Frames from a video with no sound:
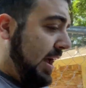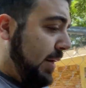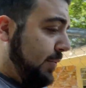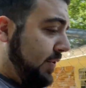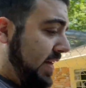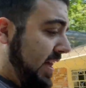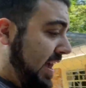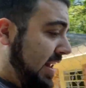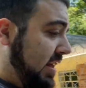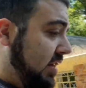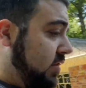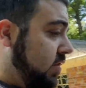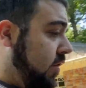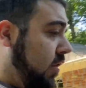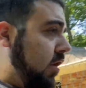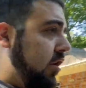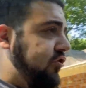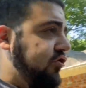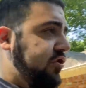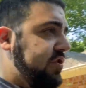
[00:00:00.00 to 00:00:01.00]
with any
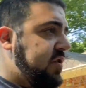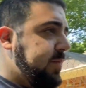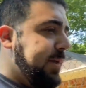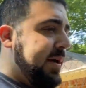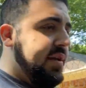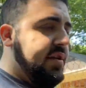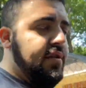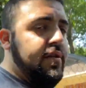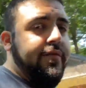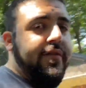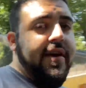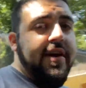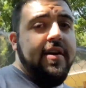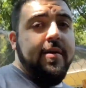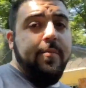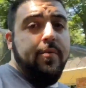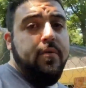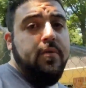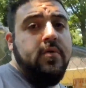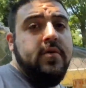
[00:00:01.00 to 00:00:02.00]
larger species of
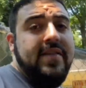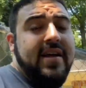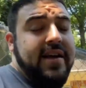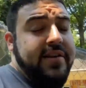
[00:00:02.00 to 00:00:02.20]
animal that